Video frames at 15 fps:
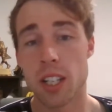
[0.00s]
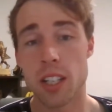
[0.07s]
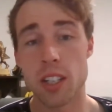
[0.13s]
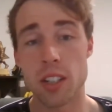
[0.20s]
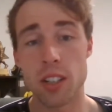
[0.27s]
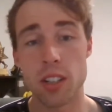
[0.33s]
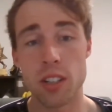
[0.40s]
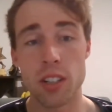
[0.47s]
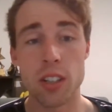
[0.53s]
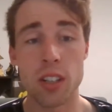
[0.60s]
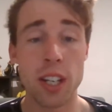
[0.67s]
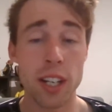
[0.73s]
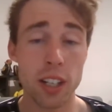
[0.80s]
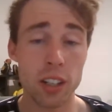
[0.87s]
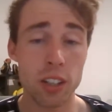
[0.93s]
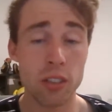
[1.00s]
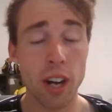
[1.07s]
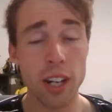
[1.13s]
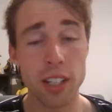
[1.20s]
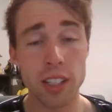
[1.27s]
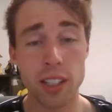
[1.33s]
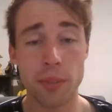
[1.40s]
yeah,
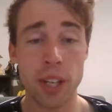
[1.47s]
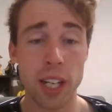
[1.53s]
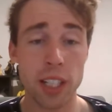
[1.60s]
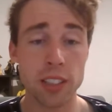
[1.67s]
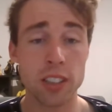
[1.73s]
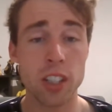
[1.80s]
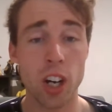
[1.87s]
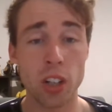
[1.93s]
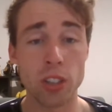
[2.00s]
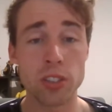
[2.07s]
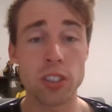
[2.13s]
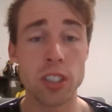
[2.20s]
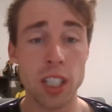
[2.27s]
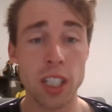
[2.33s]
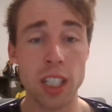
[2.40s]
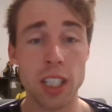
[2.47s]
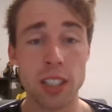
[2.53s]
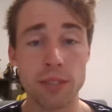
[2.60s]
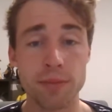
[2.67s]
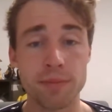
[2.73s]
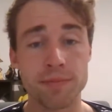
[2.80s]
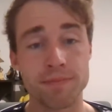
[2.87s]
Grundy's up against
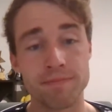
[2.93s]
Goldstein.